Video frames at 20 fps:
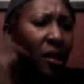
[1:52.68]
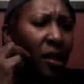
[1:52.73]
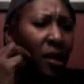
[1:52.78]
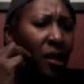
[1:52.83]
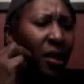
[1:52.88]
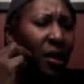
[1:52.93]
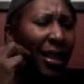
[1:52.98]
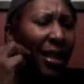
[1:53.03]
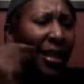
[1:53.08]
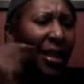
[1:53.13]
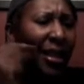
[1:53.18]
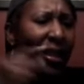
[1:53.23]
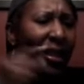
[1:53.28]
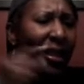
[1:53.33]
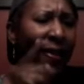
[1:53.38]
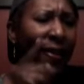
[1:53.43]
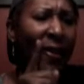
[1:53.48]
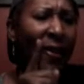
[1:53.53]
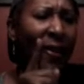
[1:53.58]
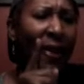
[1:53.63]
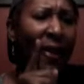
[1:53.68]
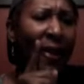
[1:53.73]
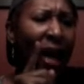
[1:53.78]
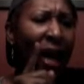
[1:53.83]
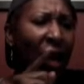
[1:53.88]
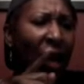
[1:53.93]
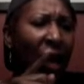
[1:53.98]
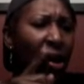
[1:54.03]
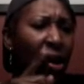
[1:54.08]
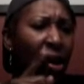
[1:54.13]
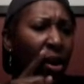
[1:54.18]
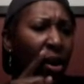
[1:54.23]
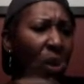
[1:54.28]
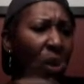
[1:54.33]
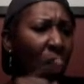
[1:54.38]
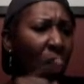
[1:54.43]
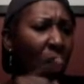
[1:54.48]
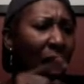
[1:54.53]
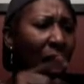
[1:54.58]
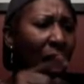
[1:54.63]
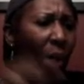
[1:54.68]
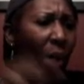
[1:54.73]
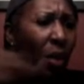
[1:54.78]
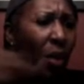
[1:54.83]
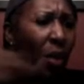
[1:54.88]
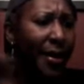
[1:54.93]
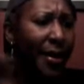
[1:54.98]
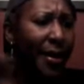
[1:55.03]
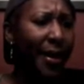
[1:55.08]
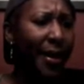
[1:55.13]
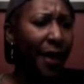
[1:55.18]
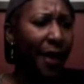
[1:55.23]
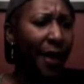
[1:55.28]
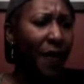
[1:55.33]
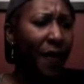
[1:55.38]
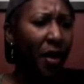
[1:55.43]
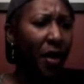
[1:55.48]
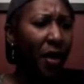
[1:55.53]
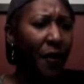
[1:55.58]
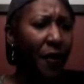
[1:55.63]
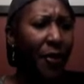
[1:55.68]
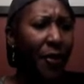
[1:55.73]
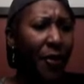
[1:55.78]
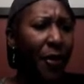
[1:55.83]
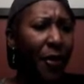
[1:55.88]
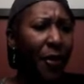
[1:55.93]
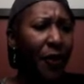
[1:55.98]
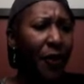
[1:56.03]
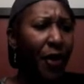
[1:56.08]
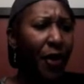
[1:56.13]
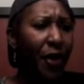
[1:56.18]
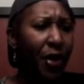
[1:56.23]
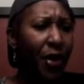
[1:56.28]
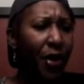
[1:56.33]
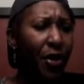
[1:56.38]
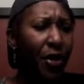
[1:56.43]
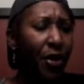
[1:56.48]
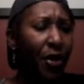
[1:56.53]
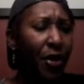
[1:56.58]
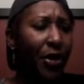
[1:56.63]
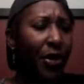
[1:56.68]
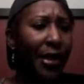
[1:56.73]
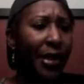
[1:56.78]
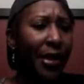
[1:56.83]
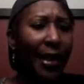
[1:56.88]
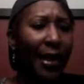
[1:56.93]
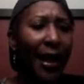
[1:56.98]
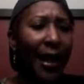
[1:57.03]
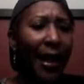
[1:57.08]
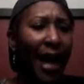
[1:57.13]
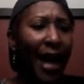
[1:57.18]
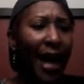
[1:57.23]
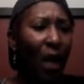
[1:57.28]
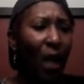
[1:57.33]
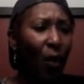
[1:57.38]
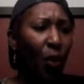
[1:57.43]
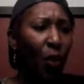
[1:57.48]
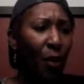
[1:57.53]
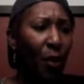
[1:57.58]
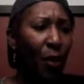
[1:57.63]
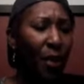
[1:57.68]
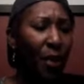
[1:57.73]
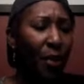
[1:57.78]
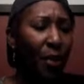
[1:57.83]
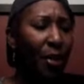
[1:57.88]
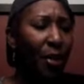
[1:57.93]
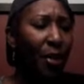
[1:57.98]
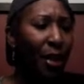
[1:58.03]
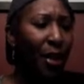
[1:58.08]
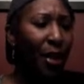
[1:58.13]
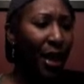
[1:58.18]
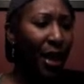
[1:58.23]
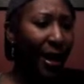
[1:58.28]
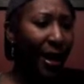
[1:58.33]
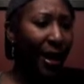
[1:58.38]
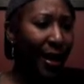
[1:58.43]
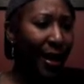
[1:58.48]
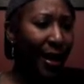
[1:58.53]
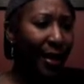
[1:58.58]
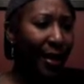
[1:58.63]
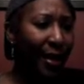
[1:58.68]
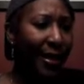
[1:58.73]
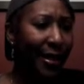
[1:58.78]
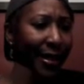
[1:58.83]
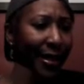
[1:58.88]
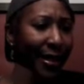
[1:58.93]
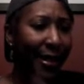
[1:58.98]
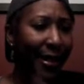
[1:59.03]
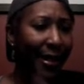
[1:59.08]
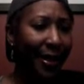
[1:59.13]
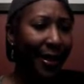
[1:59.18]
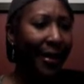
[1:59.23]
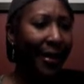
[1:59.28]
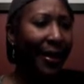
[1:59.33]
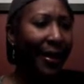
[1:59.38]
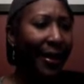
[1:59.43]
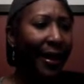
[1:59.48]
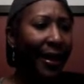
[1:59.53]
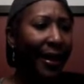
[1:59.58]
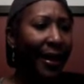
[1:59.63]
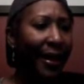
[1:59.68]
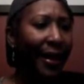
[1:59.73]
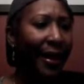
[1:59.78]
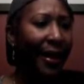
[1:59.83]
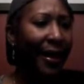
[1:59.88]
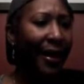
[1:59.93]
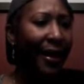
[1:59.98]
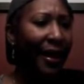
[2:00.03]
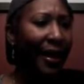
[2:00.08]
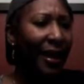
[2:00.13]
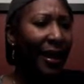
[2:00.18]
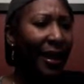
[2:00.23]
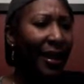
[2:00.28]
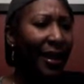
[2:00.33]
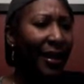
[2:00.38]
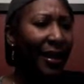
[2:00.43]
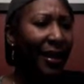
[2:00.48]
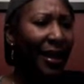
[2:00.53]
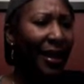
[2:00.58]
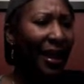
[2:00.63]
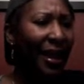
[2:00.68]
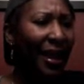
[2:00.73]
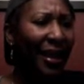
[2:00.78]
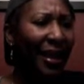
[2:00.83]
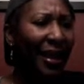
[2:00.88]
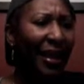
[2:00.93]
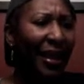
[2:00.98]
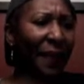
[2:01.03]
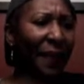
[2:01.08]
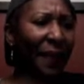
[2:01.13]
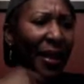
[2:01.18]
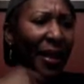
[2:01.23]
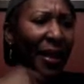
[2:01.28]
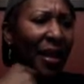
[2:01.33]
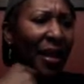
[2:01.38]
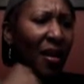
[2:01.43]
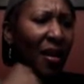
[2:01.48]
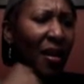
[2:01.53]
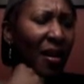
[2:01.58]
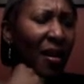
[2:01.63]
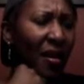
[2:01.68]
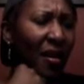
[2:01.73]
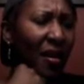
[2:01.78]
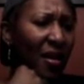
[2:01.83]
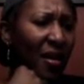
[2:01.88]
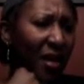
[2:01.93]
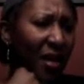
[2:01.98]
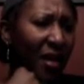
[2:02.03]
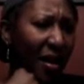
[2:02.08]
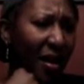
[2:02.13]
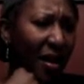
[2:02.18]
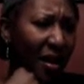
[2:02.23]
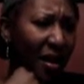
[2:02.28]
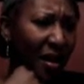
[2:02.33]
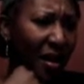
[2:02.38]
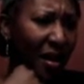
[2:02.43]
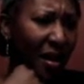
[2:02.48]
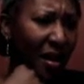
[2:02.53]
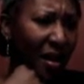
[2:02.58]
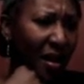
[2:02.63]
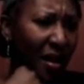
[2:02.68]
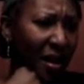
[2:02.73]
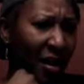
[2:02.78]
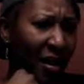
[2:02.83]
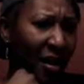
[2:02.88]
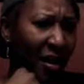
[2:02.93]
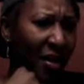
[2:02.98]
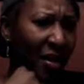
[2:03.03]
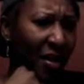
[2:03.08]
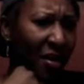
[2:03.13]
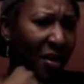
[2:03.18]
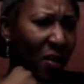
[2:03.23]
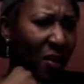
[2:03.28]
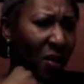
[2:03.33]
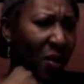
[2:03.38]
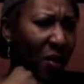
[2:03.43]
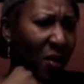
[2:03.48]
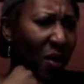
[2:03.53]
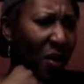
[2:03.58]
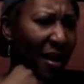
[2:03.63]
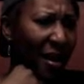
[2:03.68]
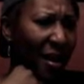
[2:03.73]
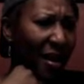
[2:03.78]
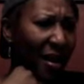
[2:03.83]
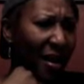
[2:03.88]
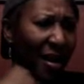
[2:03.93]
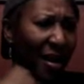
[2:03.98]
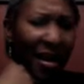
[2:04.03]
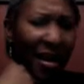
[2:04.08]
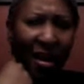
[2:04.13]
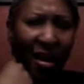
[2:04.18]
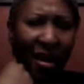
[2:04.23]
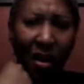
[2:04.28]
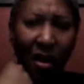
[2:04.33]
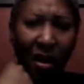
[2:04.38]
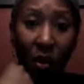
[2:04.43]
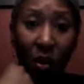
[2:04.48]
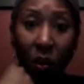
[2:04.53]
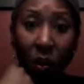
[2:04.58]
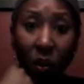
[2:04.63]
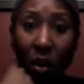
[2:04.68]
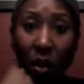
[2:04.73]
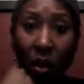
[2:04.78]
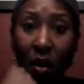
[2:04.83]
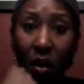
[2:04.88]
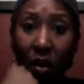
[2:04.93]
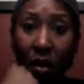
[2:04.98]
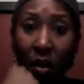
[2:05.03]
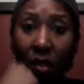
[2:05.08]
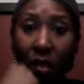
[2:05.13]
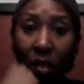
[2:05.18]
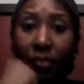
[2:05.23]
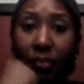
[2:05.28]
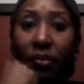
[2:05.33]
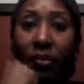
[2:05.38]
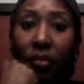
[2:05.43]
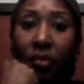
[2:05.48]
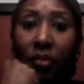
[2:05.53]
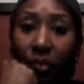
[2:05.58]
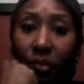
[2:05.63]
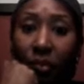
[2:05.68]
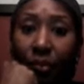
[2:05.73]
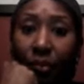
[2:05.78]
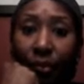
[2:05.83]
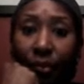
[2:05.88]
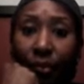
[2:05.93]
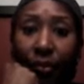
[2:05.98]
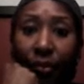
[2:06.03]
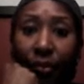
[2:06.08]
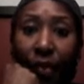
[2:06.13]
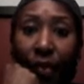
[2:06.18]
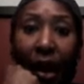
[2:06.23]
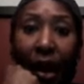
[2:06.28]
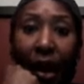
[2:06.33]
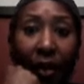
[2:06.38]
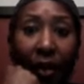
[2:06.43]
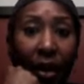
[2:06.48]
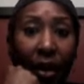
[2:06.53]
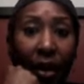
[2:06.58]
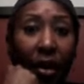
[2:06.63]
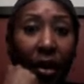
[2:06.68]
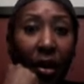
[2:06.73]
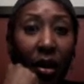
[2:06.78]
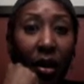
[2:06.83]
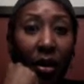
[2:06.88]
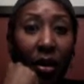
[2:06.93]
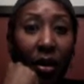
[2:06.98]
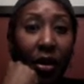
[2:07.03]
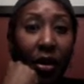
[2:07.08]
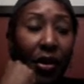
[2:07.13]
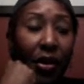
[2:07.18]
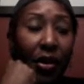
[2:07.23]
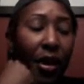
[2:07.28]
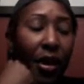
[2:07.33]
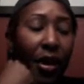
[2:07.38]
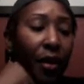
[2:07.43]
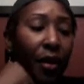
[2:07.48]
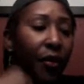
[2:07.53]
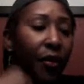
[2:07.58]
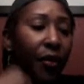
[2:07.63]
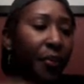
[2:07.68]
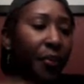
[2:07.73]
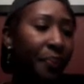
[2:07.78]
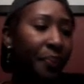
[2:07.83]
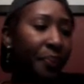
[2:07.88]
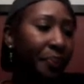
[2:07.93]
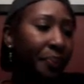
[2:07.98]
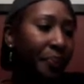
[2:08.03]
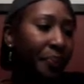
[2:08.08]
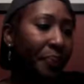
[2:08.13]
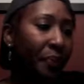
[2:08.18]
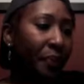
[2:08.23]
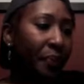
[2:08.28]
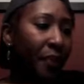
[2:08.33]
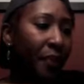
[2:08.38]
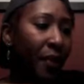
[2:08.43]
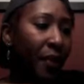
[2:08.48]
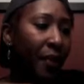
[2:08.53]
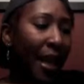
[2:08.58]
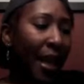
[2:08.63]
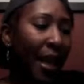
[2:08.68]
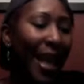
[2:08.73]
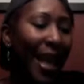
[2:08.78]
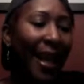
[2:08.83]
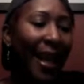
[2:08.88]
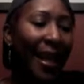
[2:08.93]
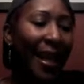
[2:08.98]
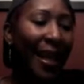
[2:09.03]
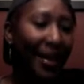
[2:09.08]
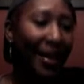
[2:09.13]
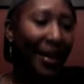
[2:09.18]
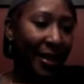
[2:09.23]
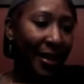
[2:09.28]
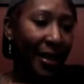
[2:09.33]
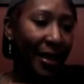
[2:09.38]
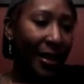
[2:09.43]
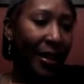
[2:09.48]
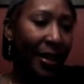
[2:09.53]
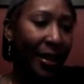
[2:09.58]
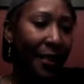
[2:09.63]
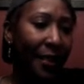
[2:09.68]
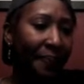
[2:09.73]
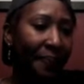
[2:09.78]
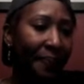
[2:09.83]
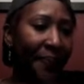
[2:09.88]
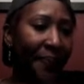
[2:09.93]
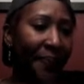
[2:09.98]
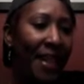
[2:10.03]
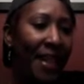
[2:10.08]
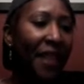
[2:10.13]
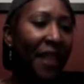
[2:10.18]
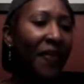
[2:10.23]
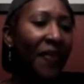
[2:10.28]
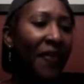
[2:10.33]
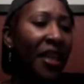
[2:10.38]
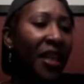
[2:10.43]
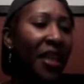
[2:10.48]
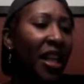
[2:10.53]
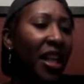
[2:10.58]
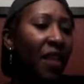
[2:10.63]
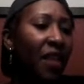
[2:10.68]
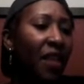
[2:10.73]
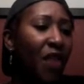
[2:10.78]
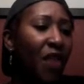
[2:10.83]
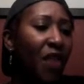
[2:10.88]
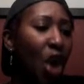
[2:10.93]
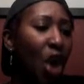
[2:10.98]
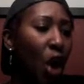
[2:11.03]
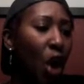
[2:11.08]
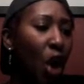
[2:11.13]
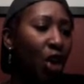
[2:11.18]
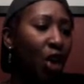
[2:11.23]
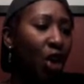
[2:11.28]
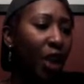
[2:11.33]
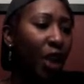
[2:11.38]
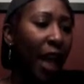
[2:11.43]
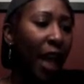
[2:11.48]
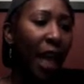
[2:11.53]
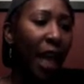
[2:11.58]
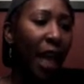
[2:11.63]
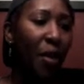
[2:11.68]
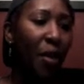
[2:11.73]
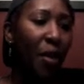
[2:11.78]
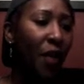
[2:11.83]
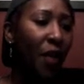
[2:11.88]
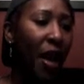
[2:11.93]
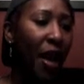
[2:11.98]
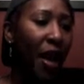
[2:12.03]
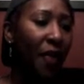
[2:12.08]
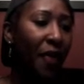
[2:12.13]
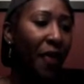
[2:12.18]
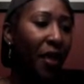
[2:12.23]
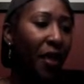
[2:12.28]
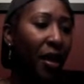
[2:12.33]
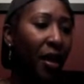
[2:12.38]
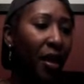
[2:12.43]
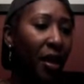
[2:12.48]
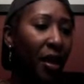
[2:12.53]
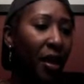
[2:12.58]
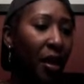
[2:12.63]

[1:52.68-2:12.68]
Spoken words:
Now, darn it, I know I wasn't that far from the front door. I remembered the letter C, and it ain't that many cars out here. So what in the world? Anthea thought to herself. Instantly, the feeling of nausea came over Anthea.